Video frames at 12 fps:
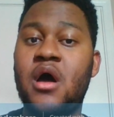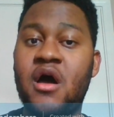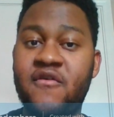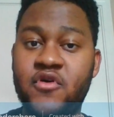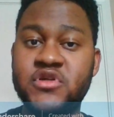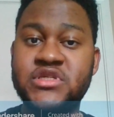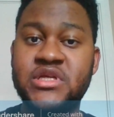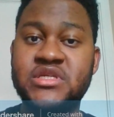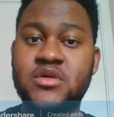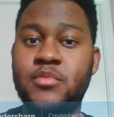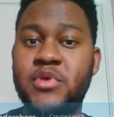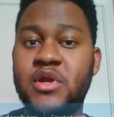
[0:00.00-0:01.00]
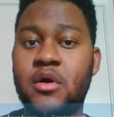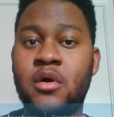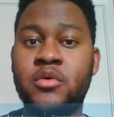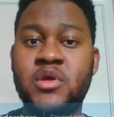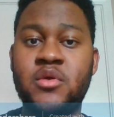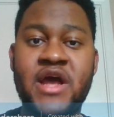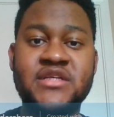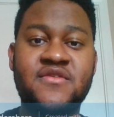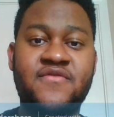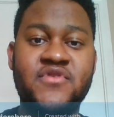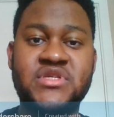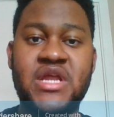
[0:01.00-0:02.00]
unfortunately, this is going to be the only
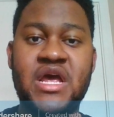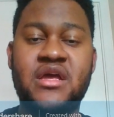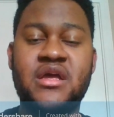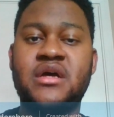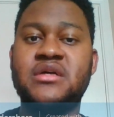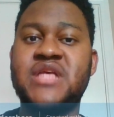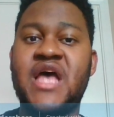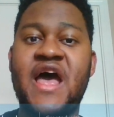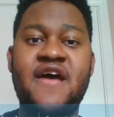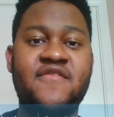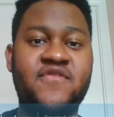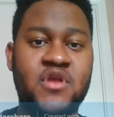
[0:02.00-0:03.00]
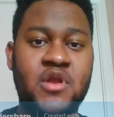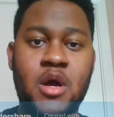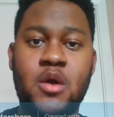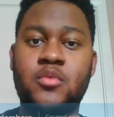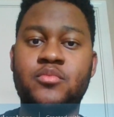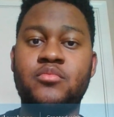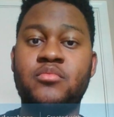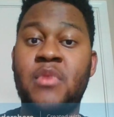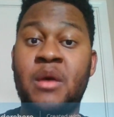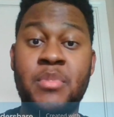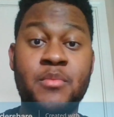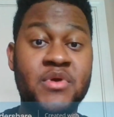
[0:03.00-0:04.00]
reaction for today because I have, you know,
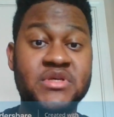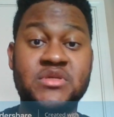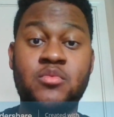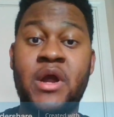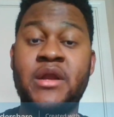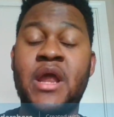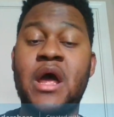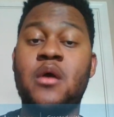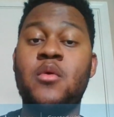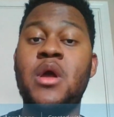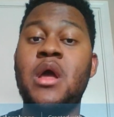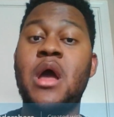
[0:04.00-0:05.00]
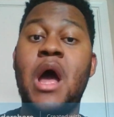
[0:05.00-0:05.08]
I'll be busy right now.